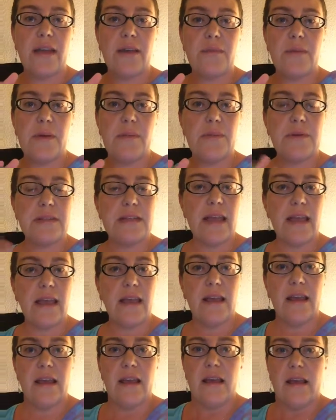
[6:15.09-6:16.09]
people
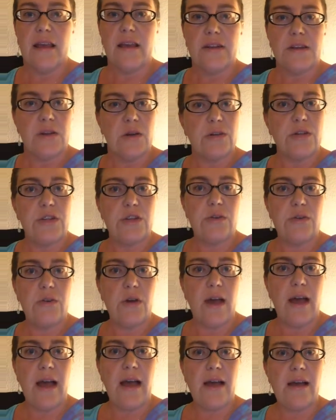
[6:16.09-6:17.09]
say, don't you
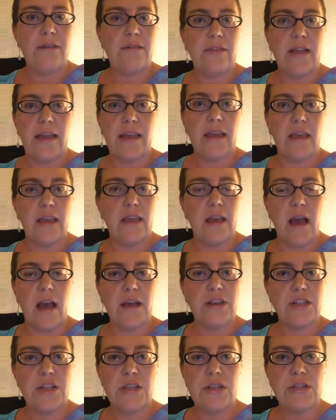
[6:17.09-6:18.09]
have,
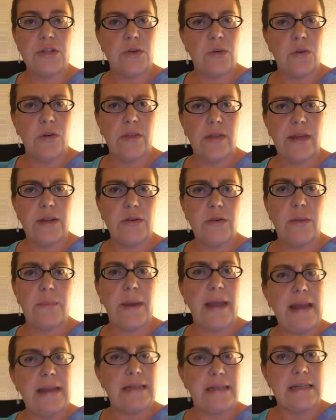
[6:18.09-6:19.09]
gosh, in the school they do a
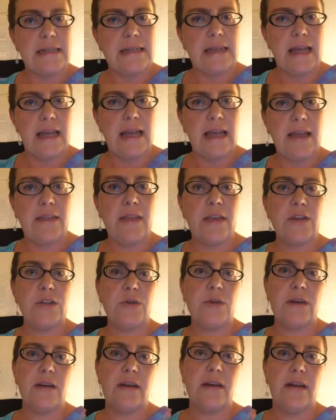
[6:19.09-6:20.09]
painting day and they do
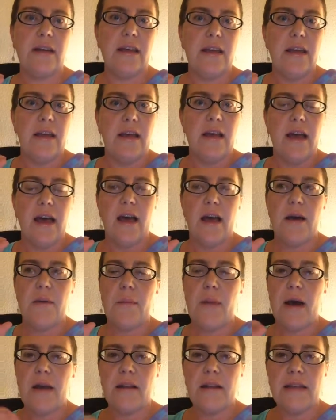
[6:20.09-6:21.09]
a
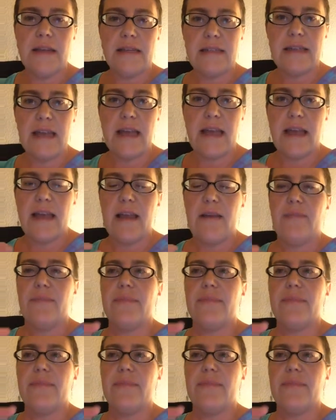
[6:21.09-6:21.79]
modeling day.